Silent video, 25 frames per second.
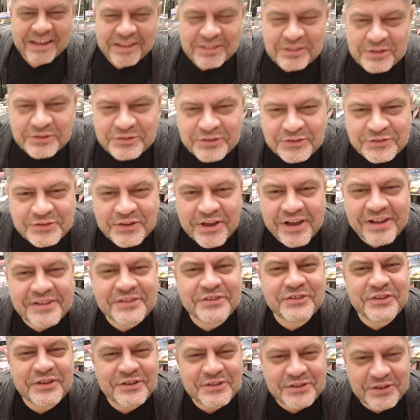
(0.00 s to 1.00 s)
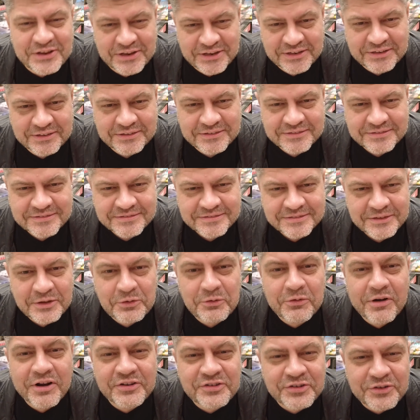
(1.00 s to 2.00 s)
And this is Konstantin,
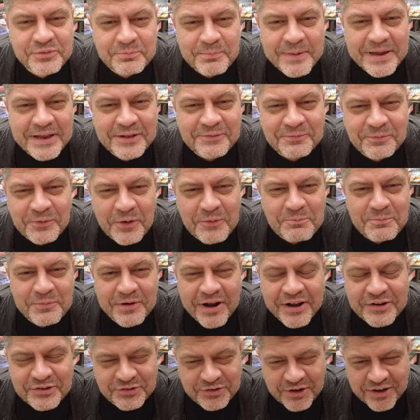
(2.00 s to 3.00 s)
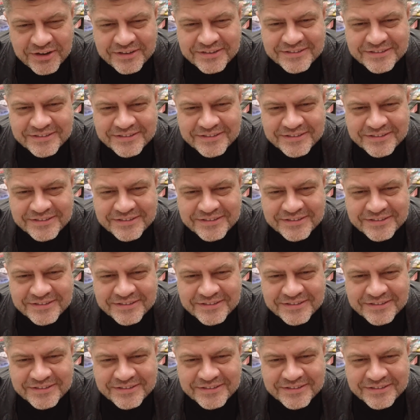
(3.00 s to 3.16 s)
your Russian mate from Russia.